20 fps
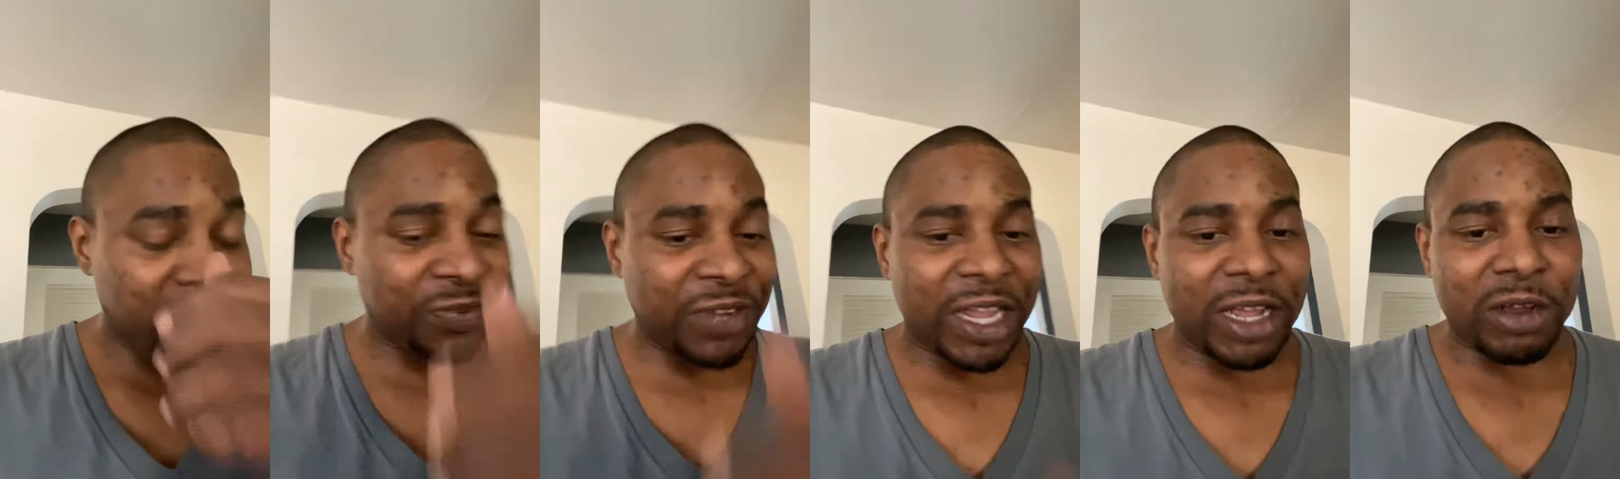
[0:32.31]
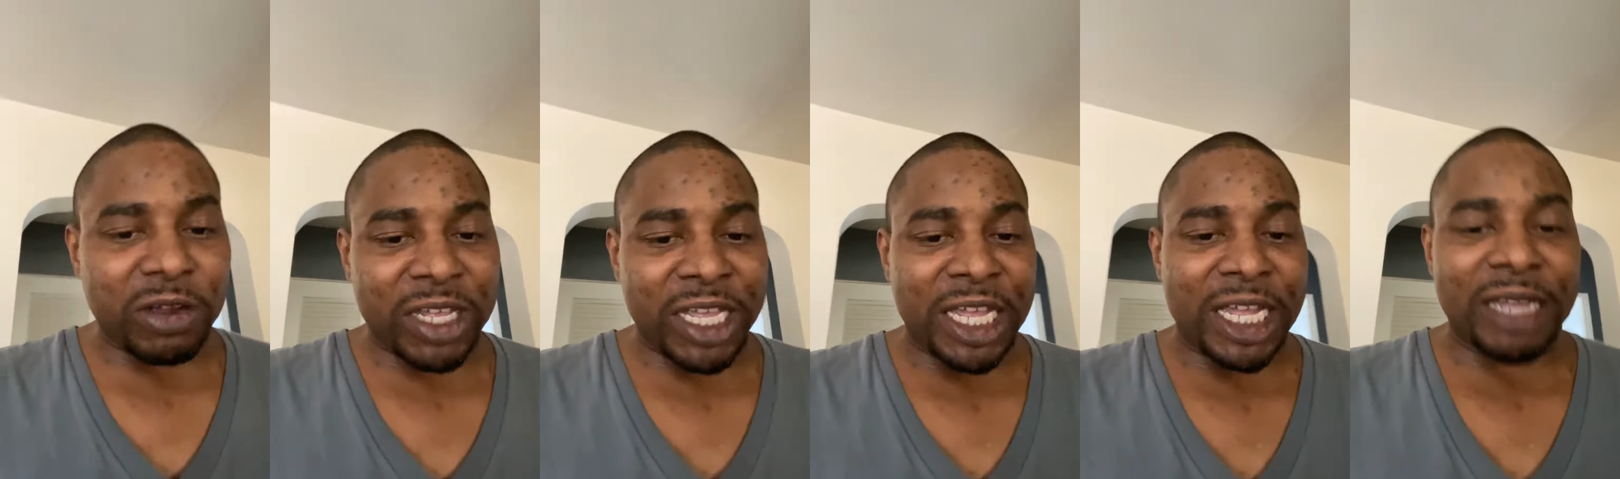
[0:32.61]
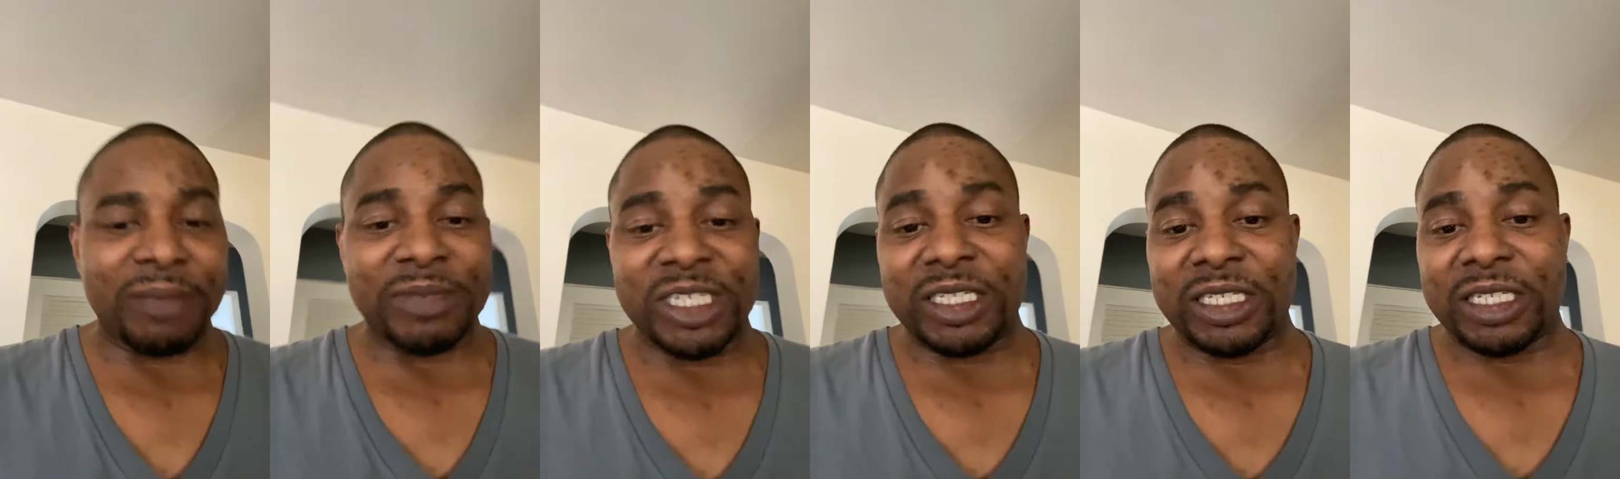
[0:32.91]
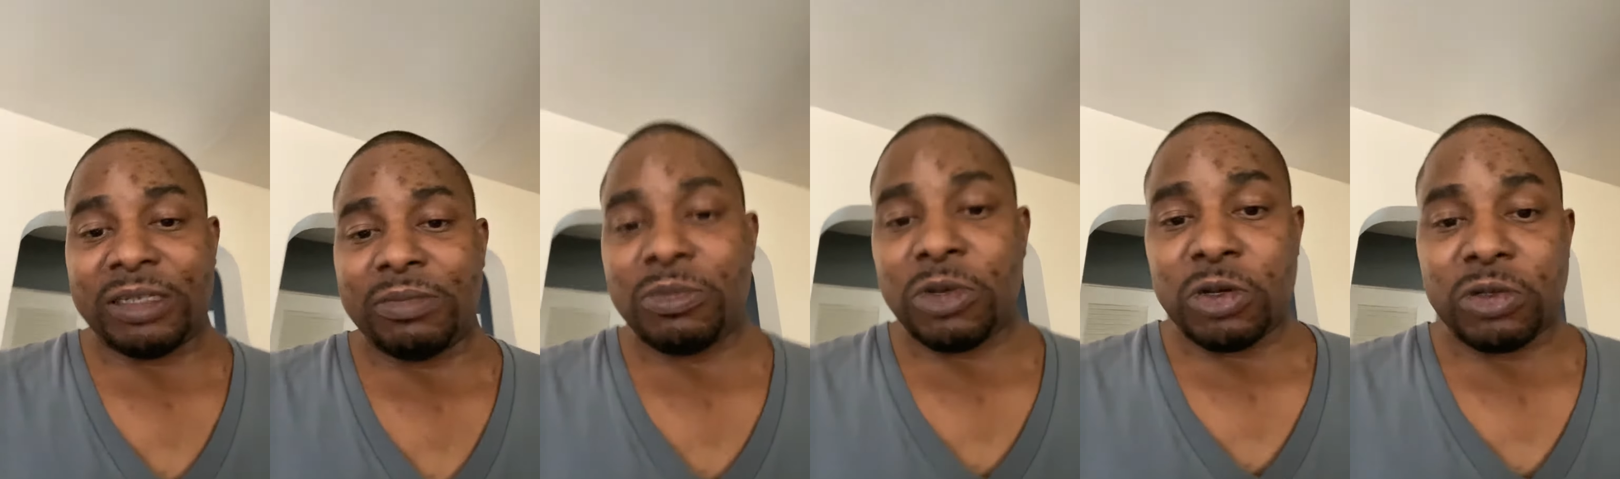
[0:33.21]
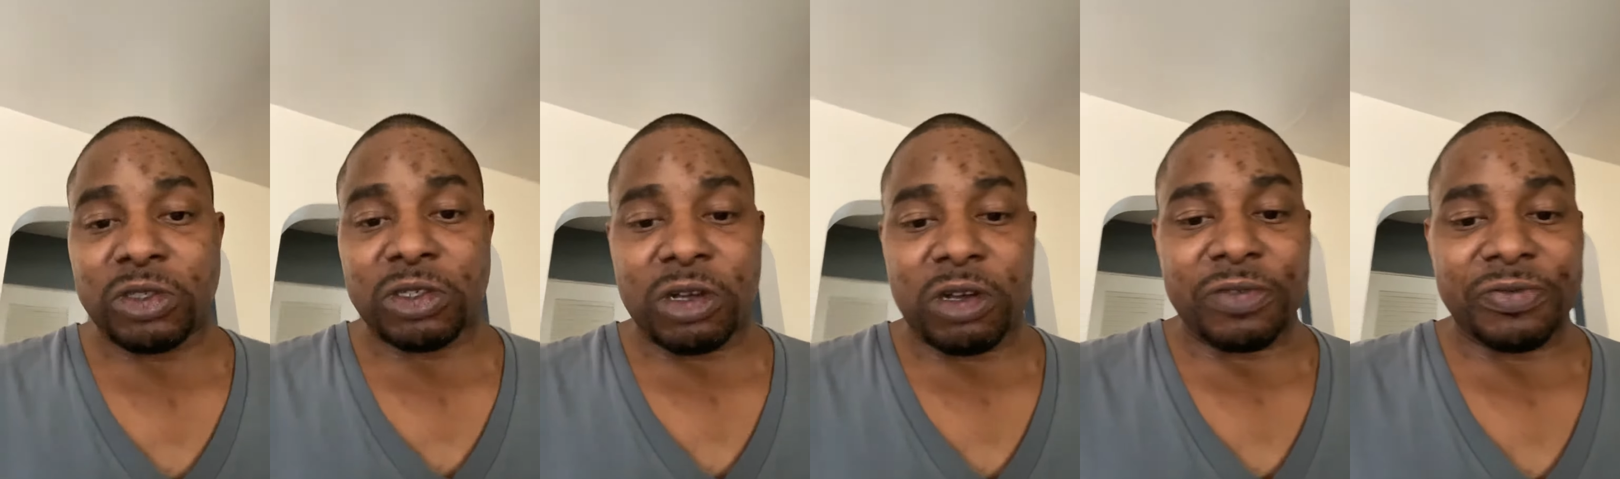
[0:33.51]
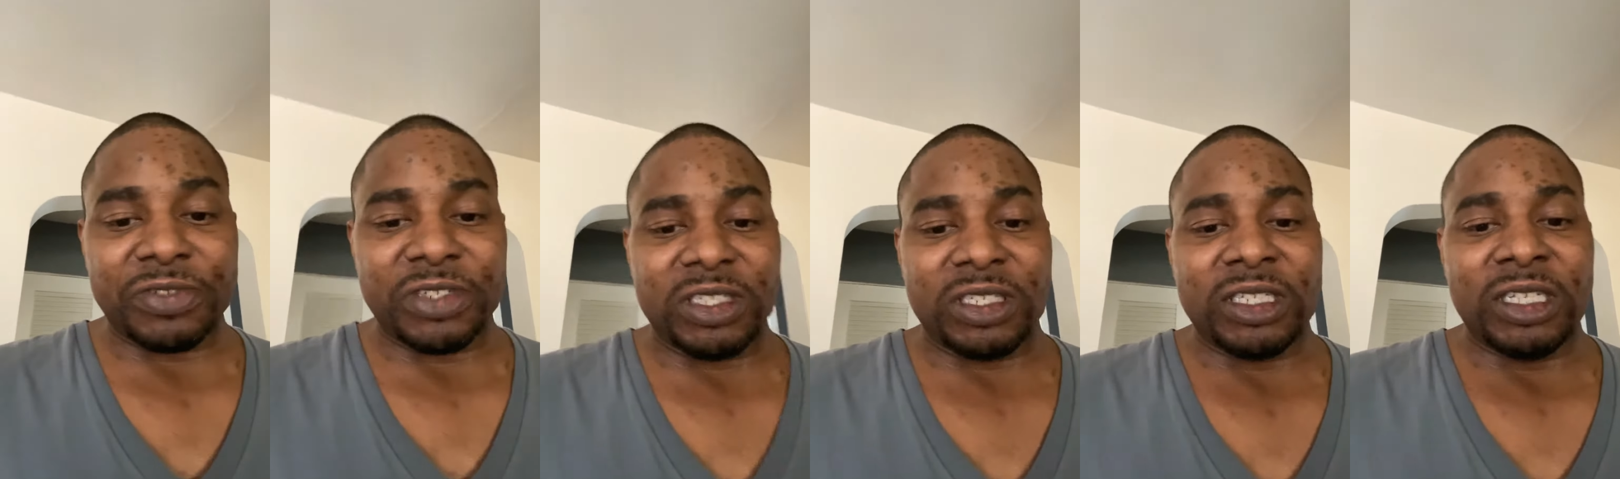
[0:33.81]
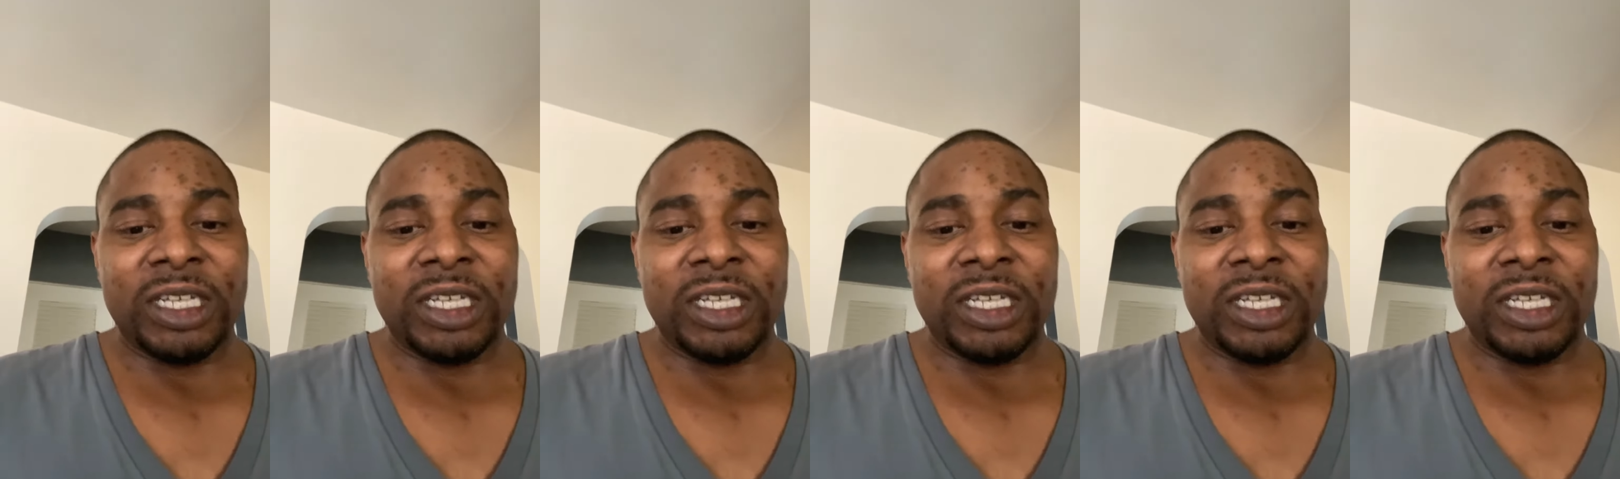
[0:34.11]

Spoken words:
file cabinets in most office